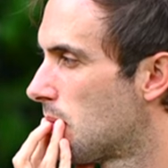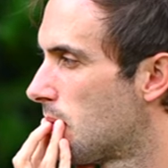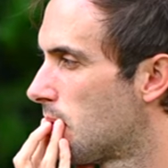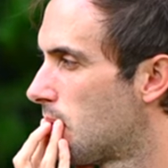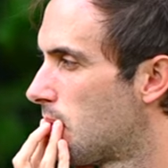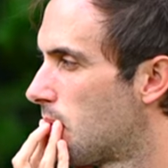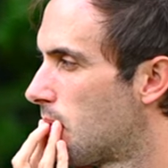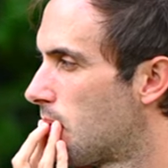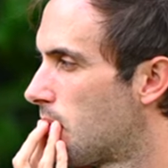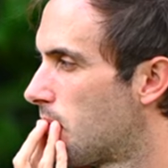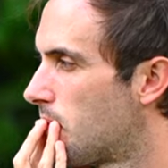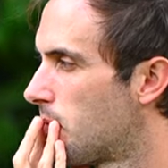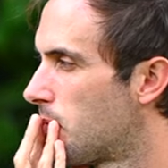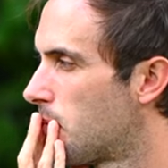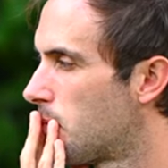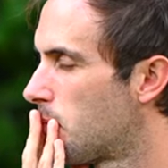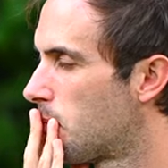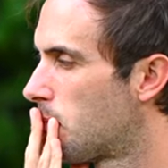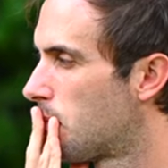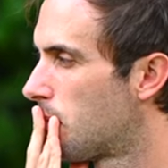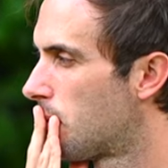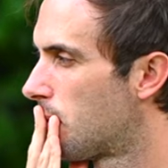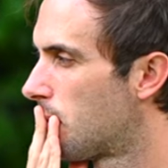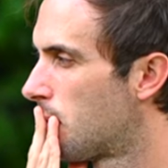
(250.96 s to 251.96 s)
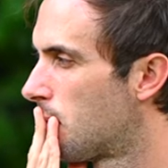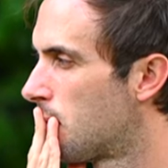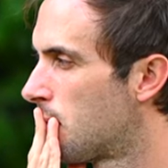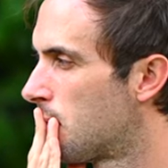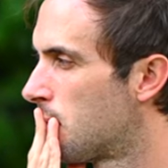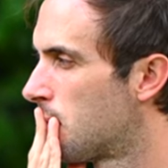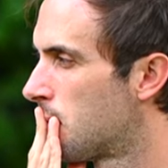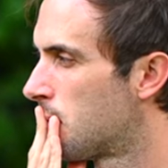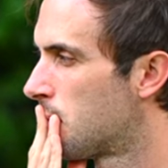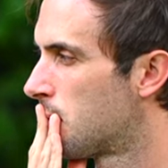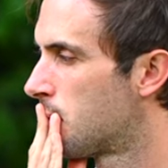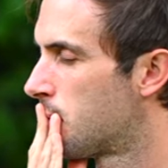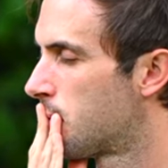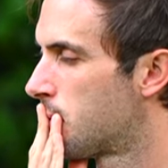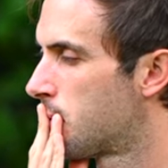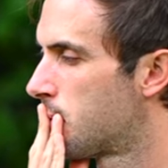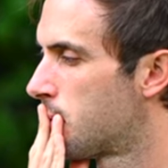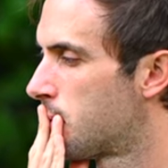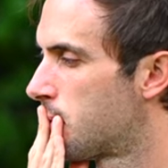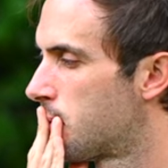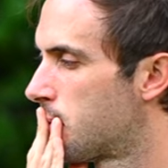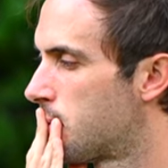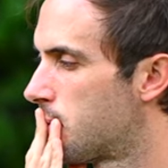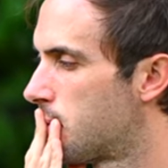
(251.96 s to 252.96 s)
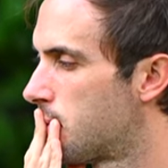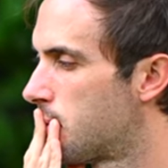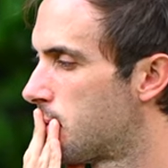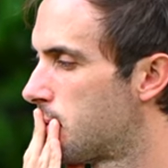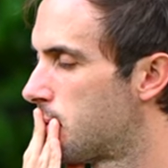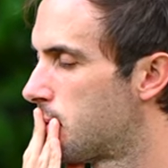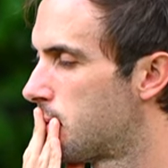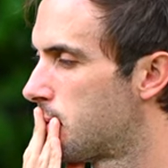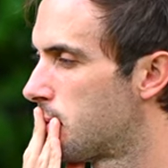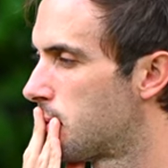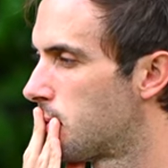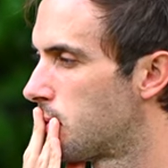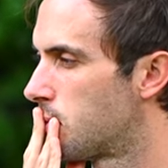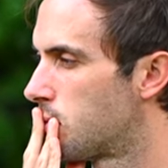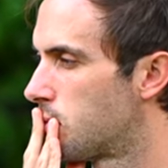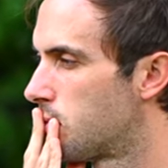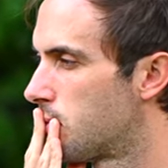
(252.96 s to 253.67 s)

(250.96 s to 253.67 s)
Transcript: [no speech]